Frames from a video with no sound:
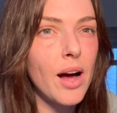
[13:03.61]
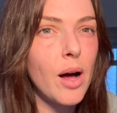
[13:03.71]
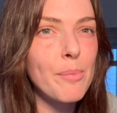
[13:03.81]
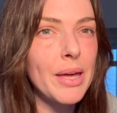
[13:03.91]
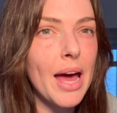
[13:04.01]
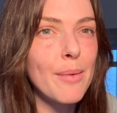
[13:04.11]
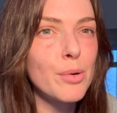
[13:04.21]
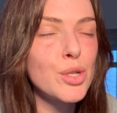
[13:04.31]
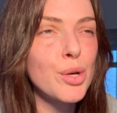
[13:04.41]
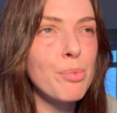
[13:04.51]
I'll be
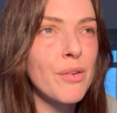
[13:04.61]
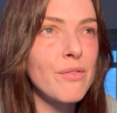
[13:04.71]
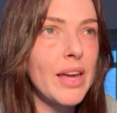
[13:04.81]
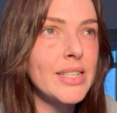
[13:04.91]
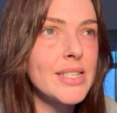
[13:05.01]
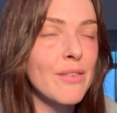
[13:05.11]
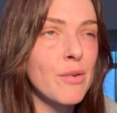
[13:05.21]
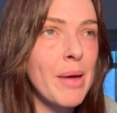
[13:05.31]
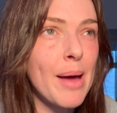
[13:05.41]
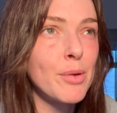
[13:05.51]
able to prevent it
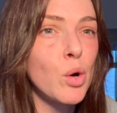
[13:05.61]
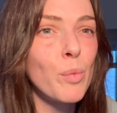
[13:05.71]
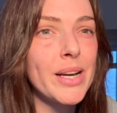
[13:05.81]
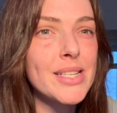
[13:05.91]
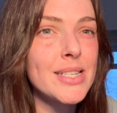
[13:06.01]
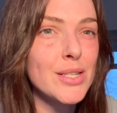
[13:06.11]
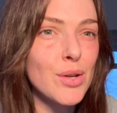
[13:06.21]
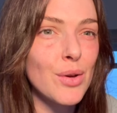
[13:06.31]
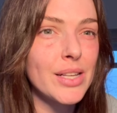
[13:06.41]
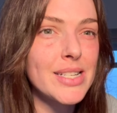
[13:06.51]
from happening, or when it's in its
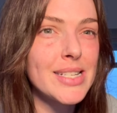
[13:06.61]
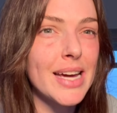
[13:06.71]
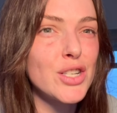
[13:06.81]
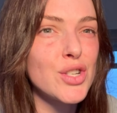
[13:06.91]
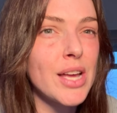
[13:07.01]
early stages,